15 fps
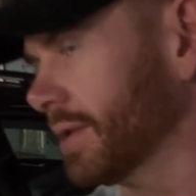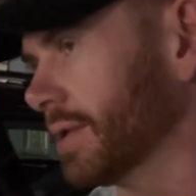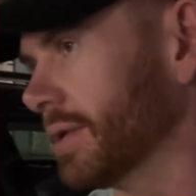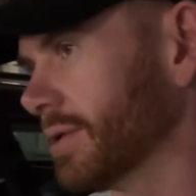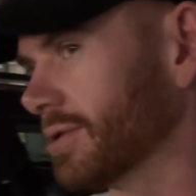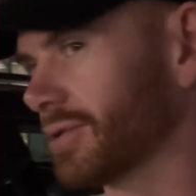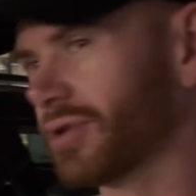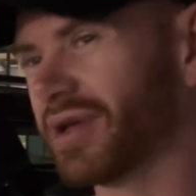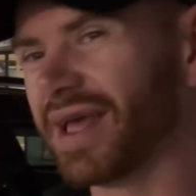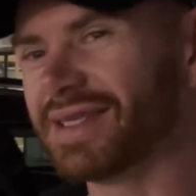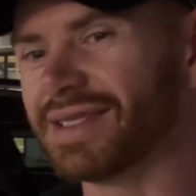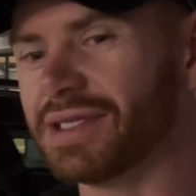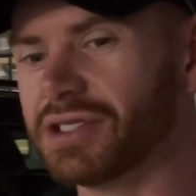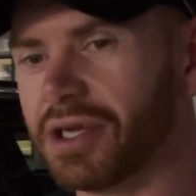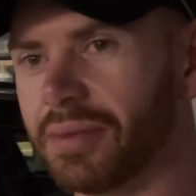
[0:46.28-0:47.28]
So I'm going to get to
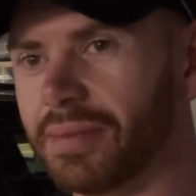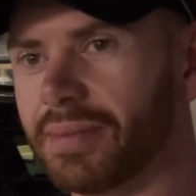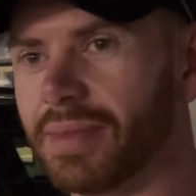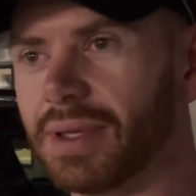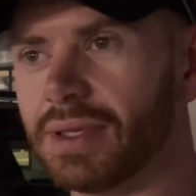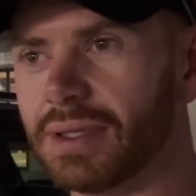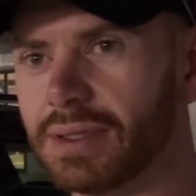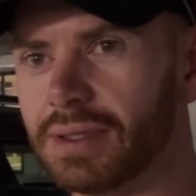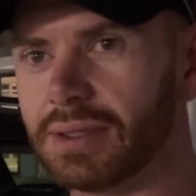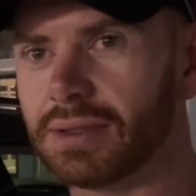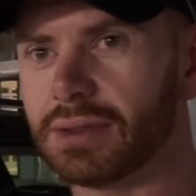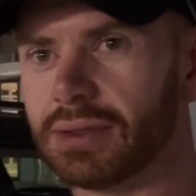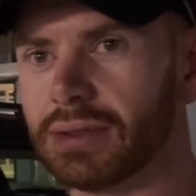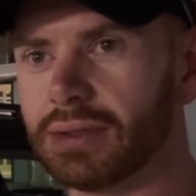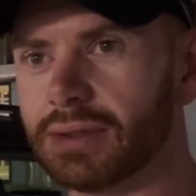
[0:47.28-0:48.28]
the gym,
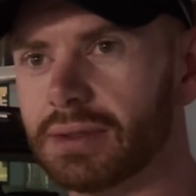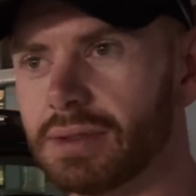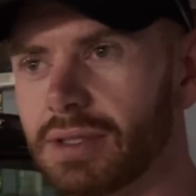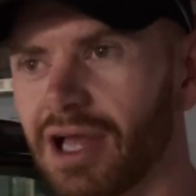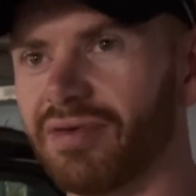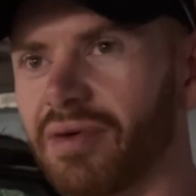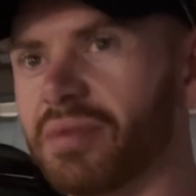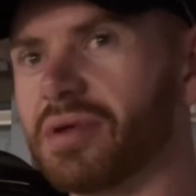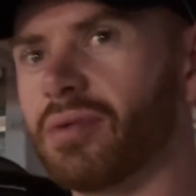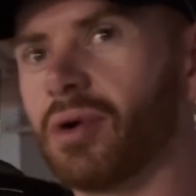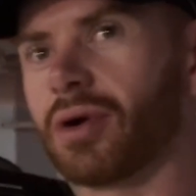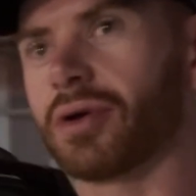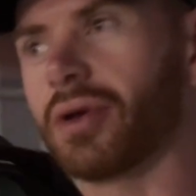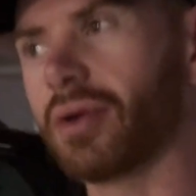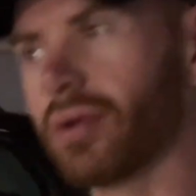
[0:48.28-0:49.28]
have a
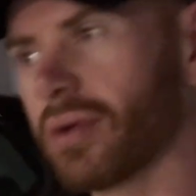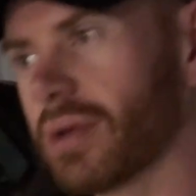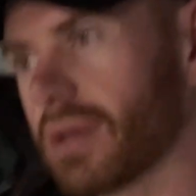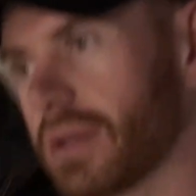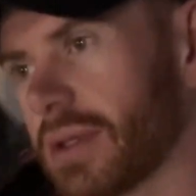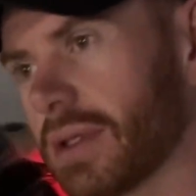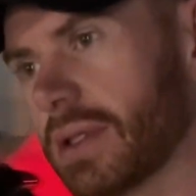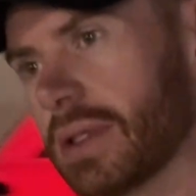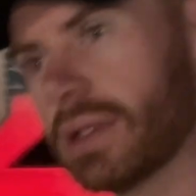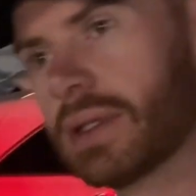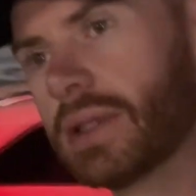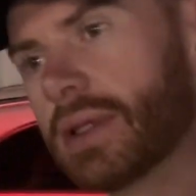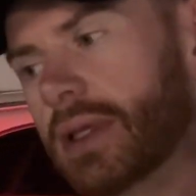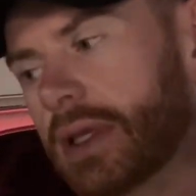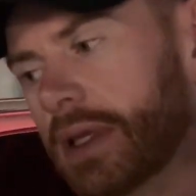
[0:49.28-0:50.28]
pre-workout,
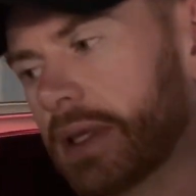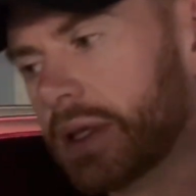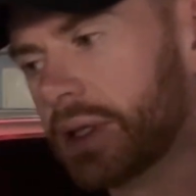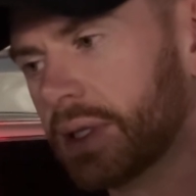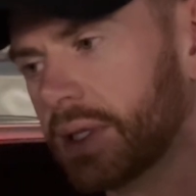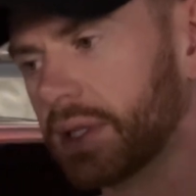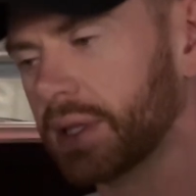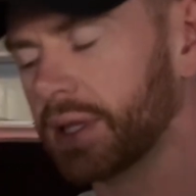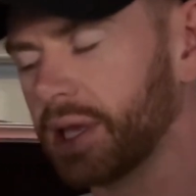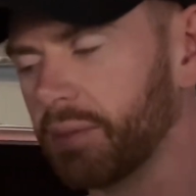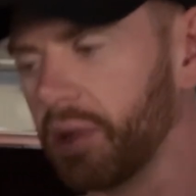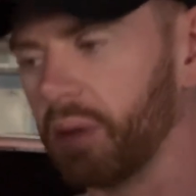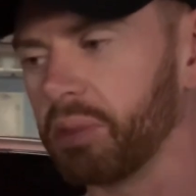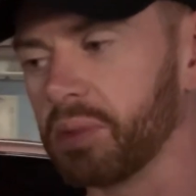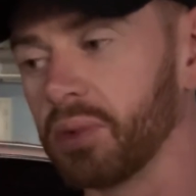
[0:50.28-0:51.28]
get my
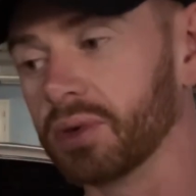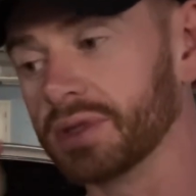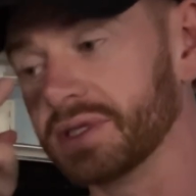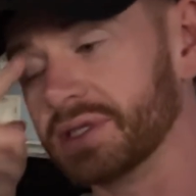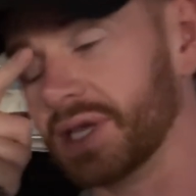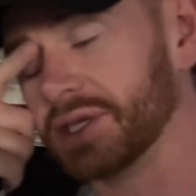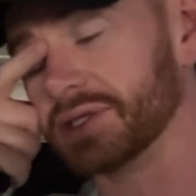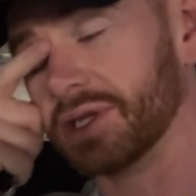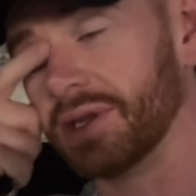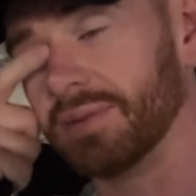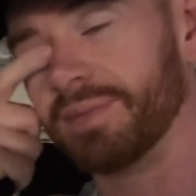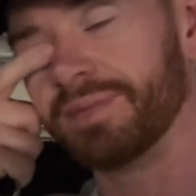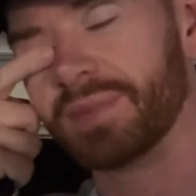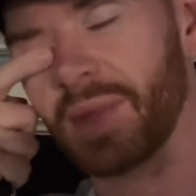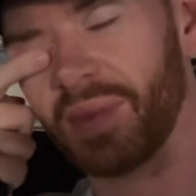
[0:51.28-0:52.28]
upper body session in.
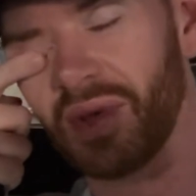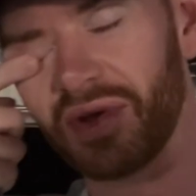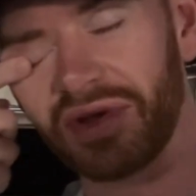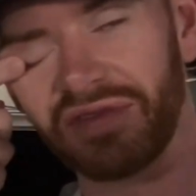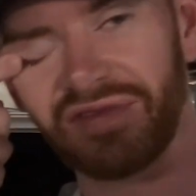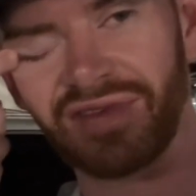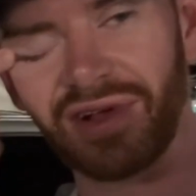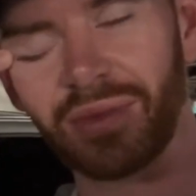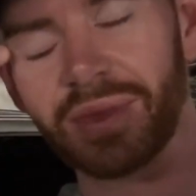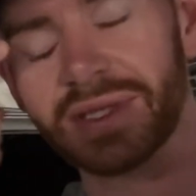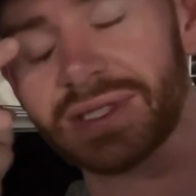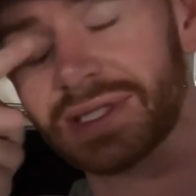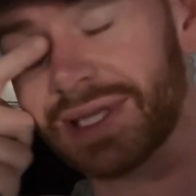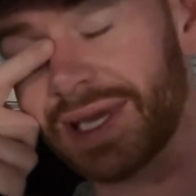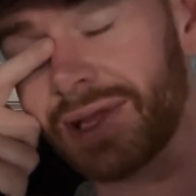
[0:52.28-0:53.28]
I'm not going to film it
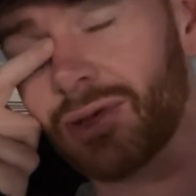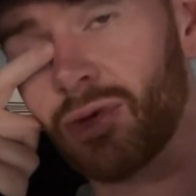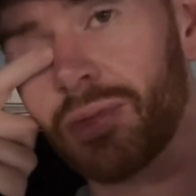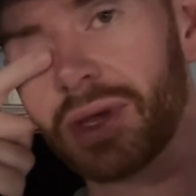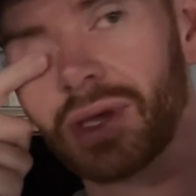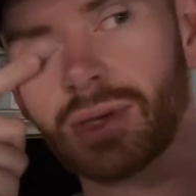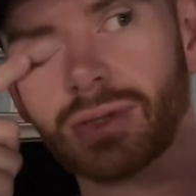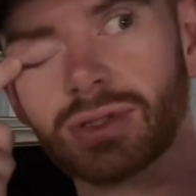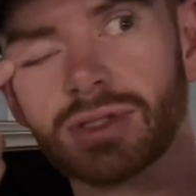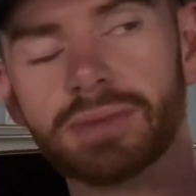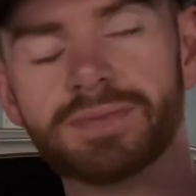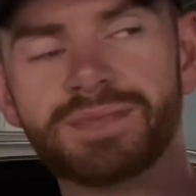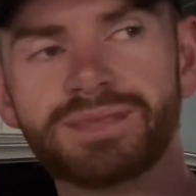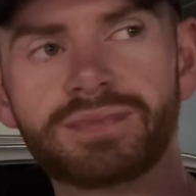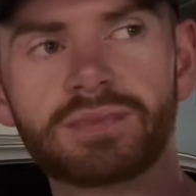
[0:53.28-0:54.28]
today though because
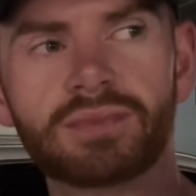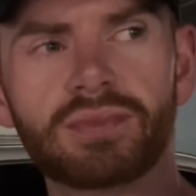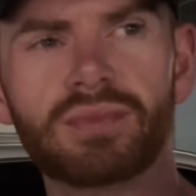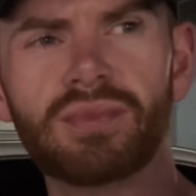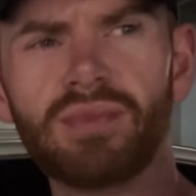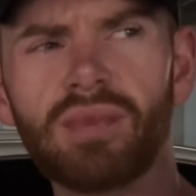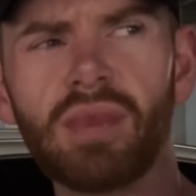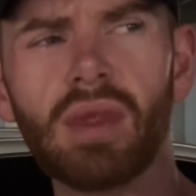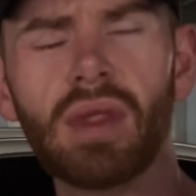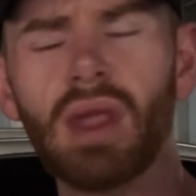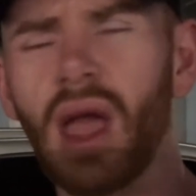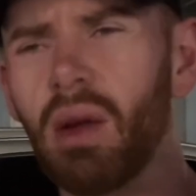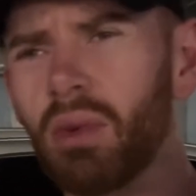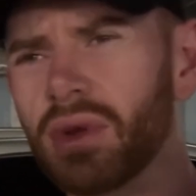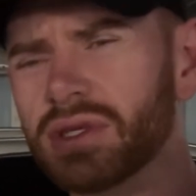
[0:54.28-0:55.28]
I
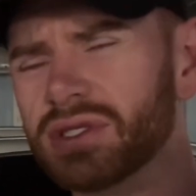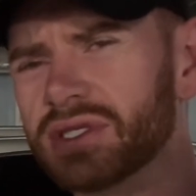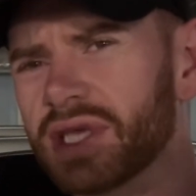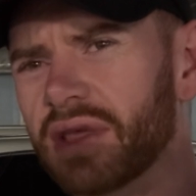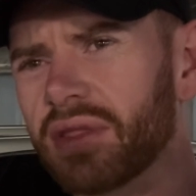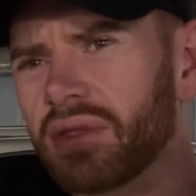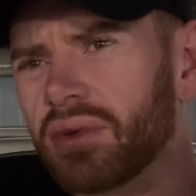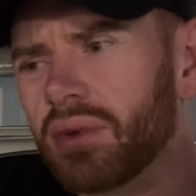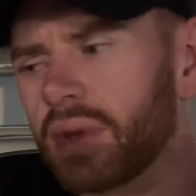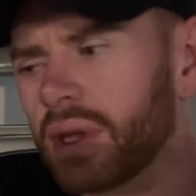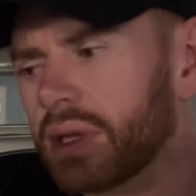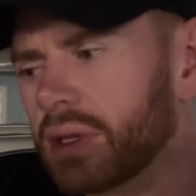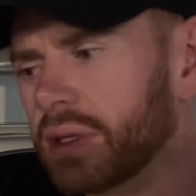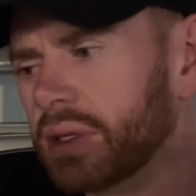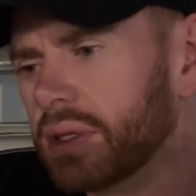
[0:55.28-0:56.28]
want to just get through it.
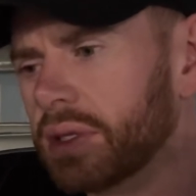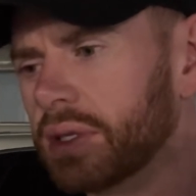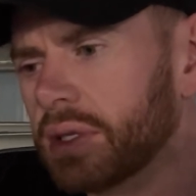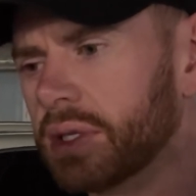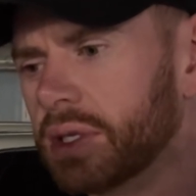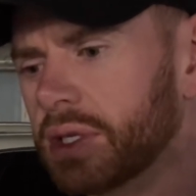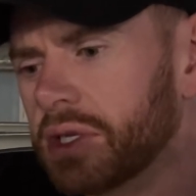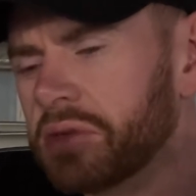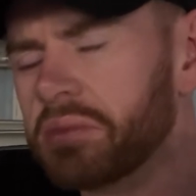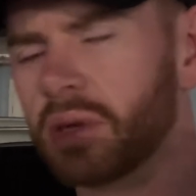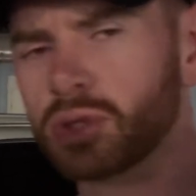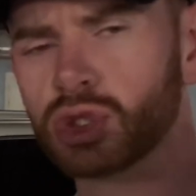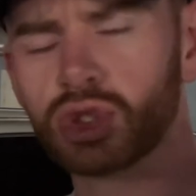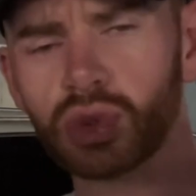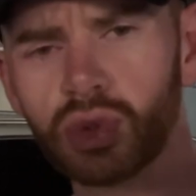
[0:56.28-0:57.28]
But I'll
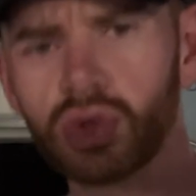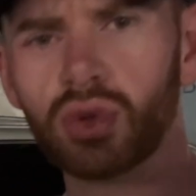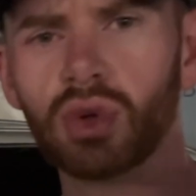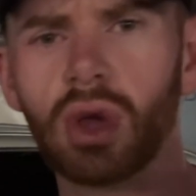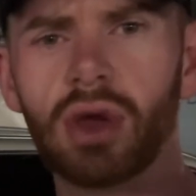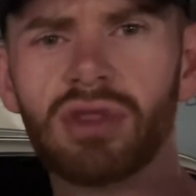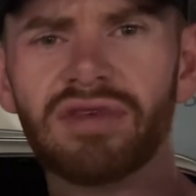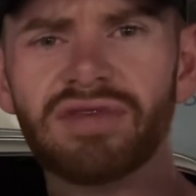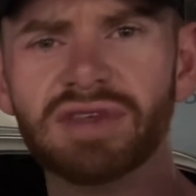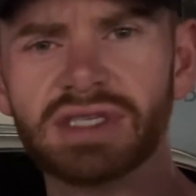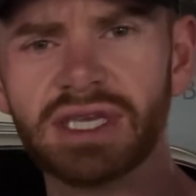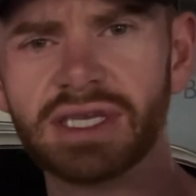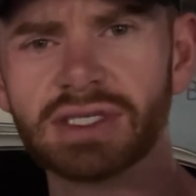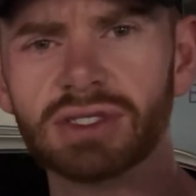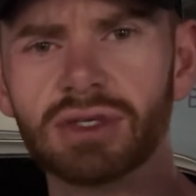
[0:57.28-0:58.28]
show you how the
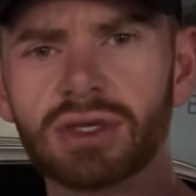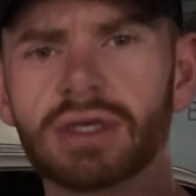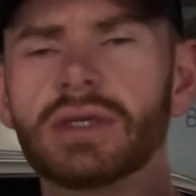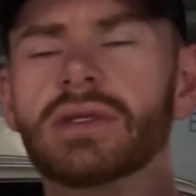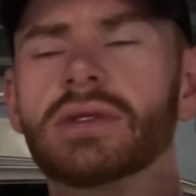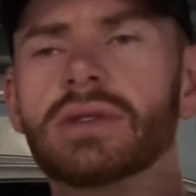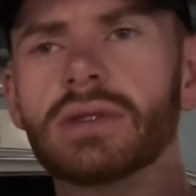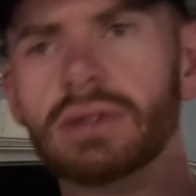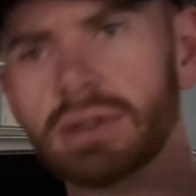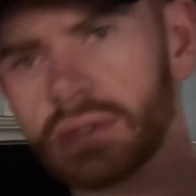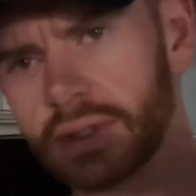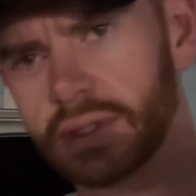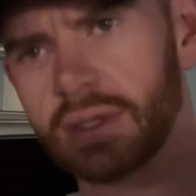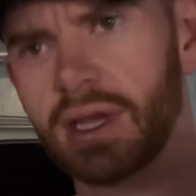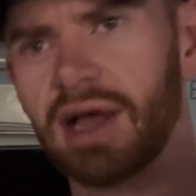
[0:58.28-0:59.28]
physique is looking
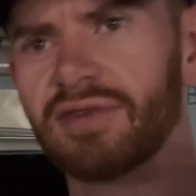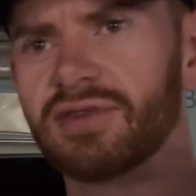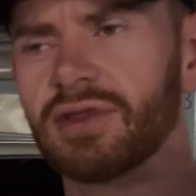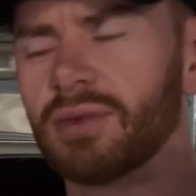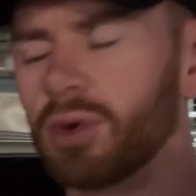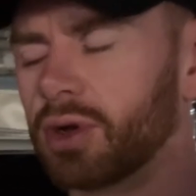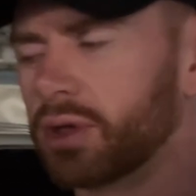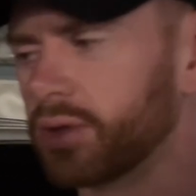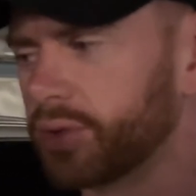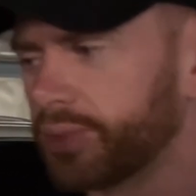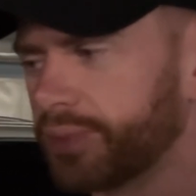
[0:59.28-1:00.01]
after the workout.